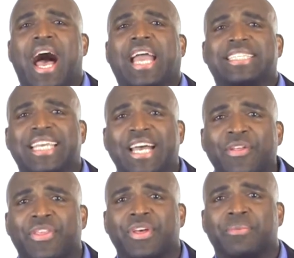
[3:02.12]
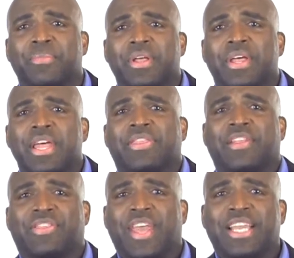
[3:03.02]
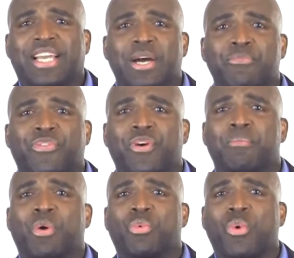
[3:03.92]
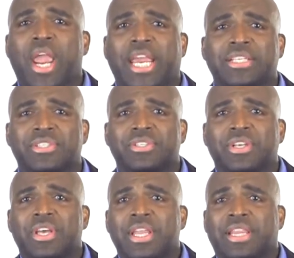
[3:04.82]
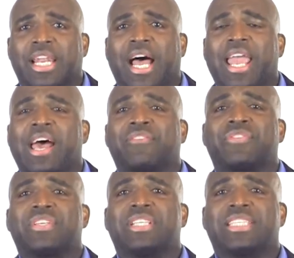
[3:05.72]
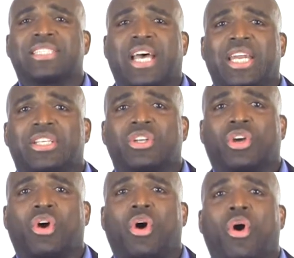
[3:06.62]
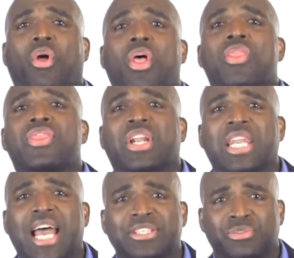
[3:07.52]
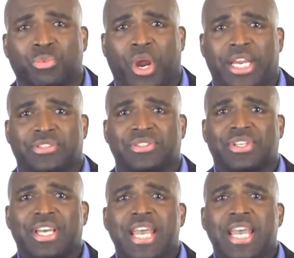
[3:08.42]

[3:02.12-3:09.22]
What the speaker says: I tell them that they come from a race that I have decided to call the less race.